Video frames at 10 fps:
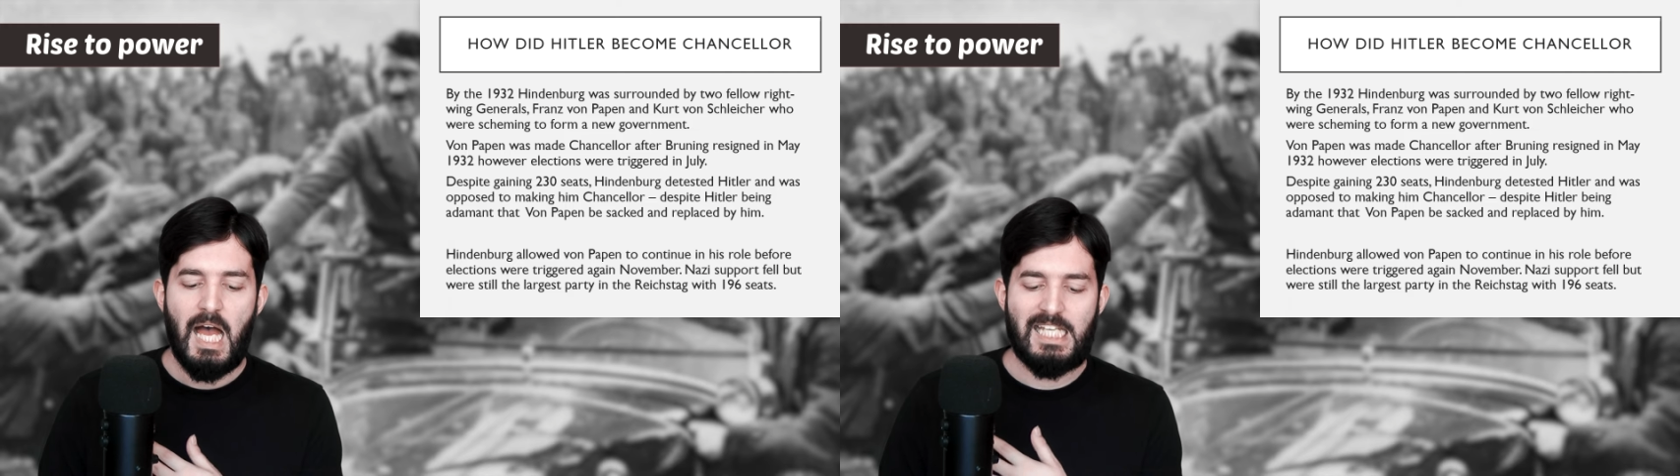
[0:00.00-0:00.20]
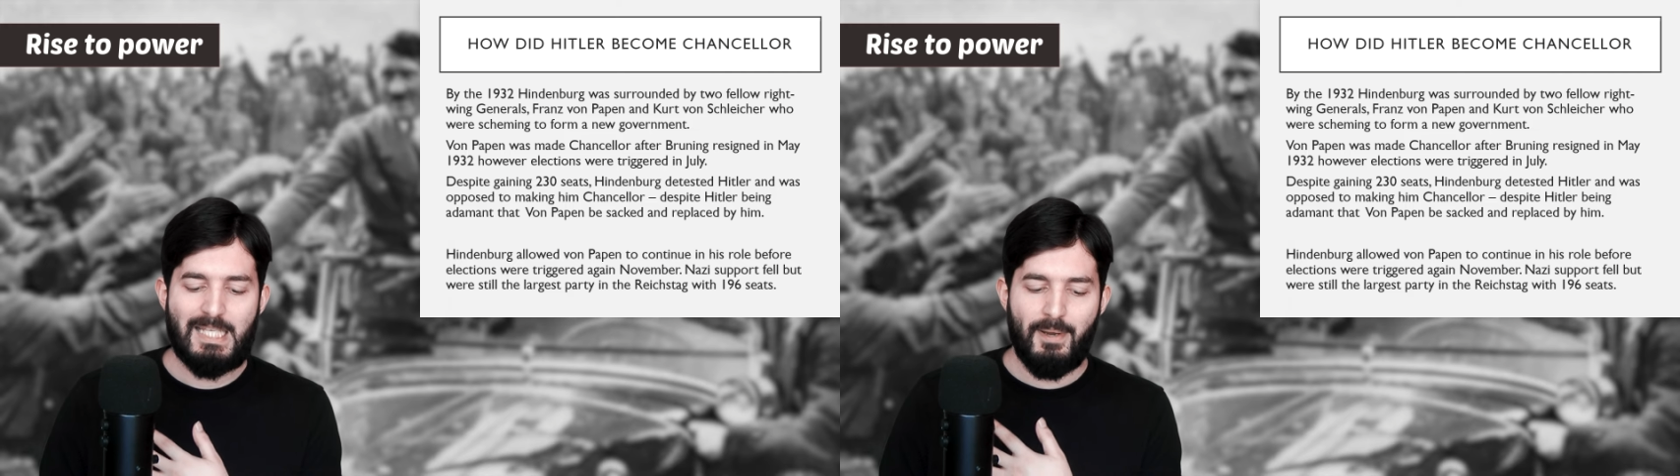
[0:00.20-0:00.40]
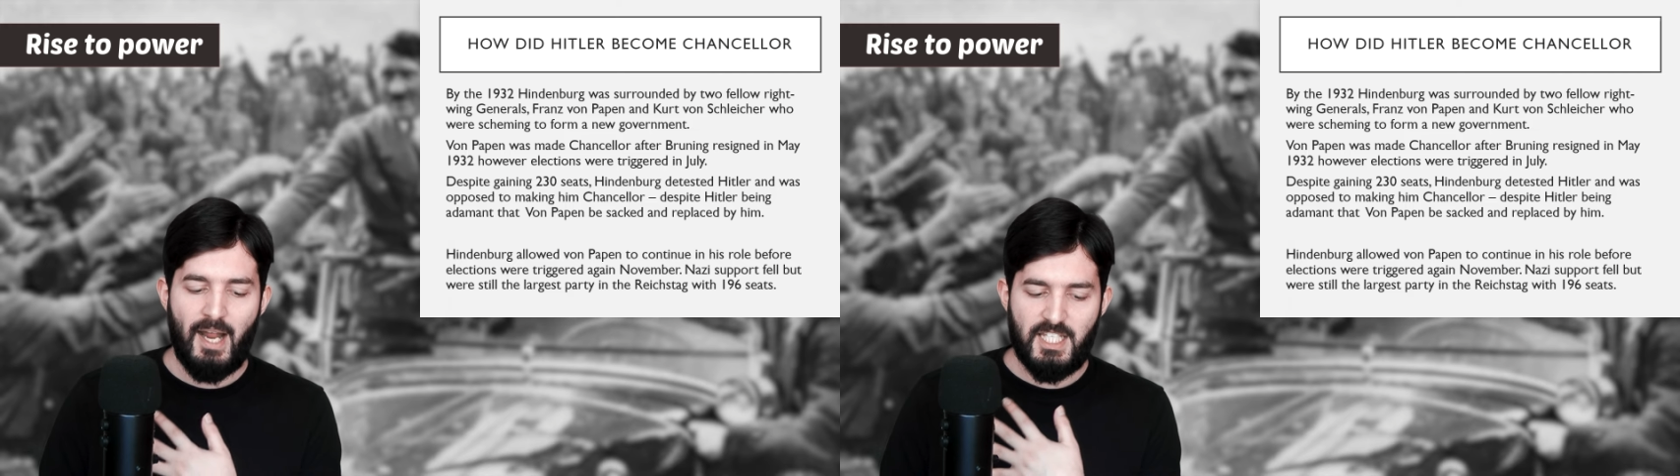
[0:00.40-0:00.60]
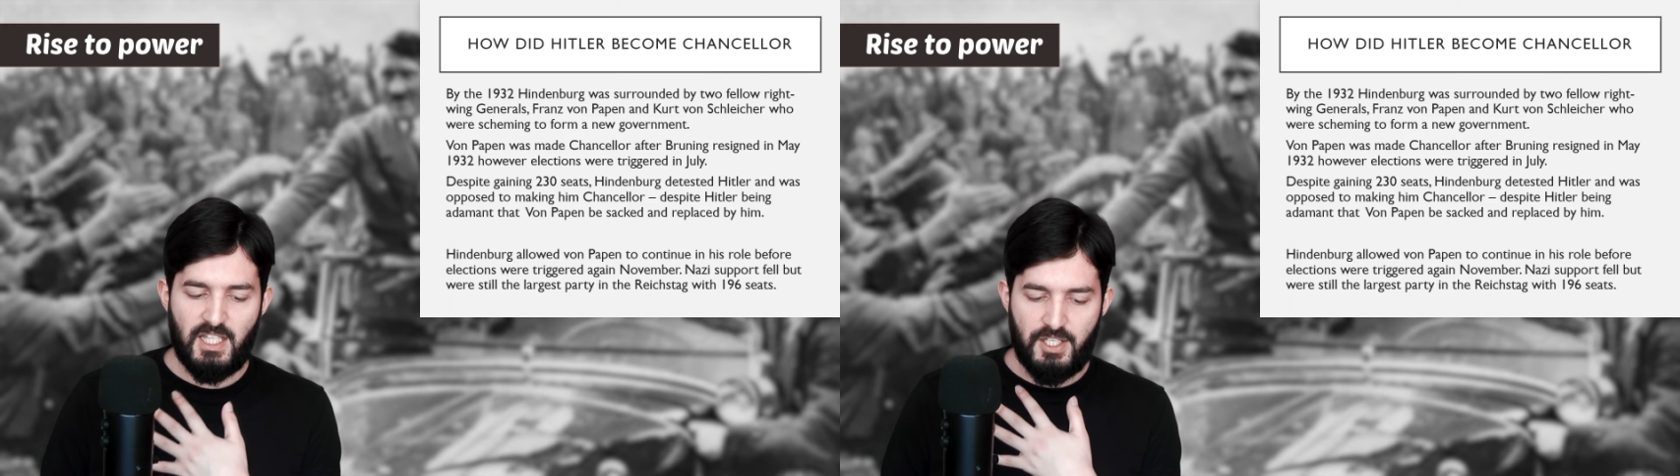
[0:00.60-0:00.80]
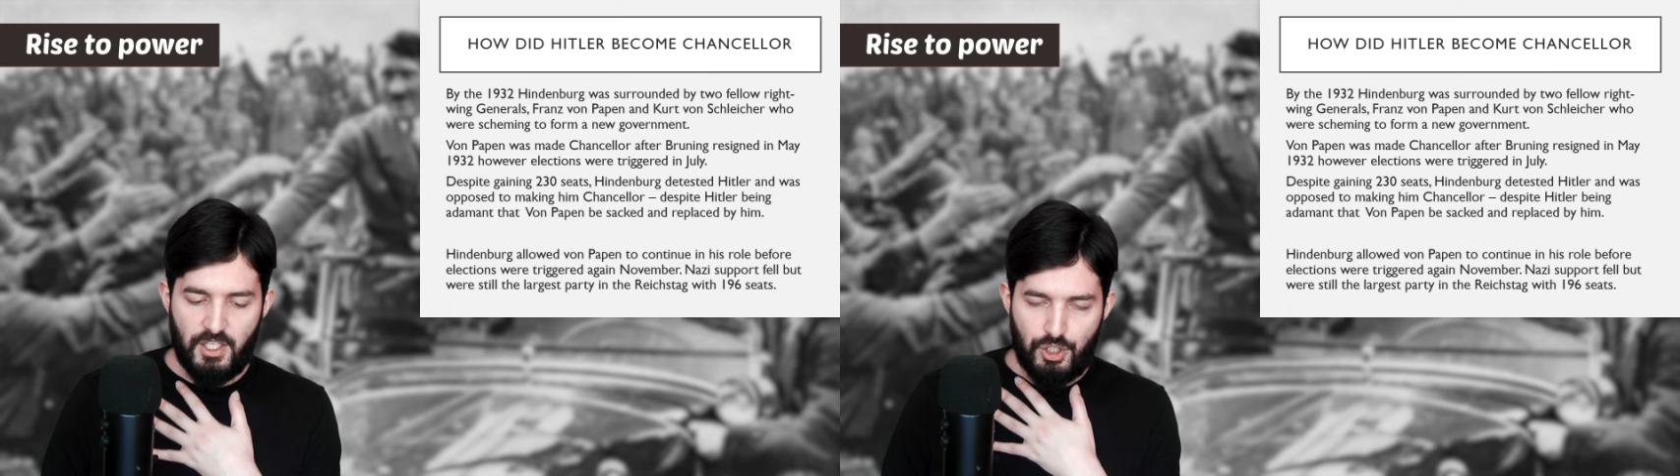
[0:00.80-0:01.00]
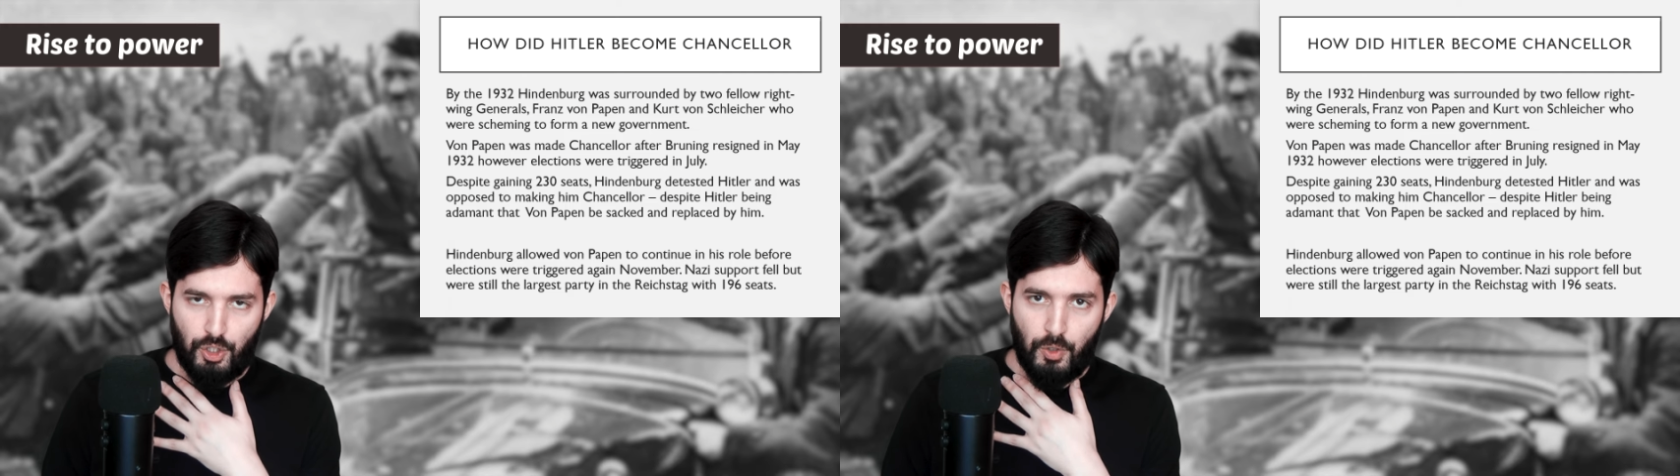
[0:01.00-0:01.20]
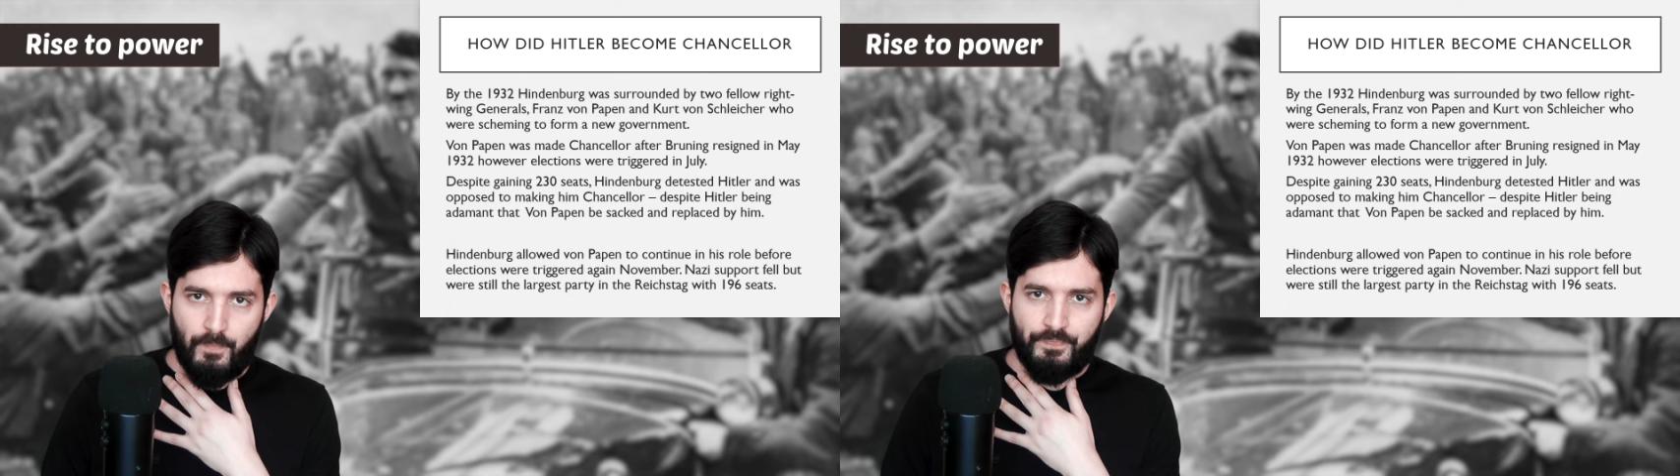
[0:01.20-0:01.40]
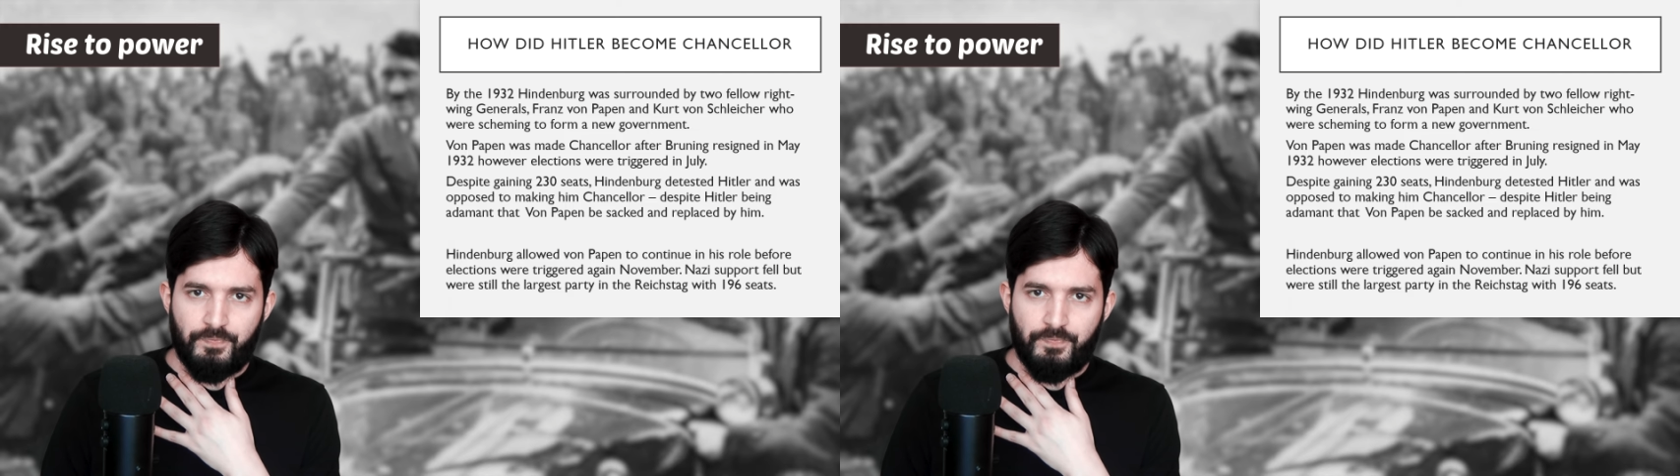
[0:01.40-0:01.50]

And so by 1932,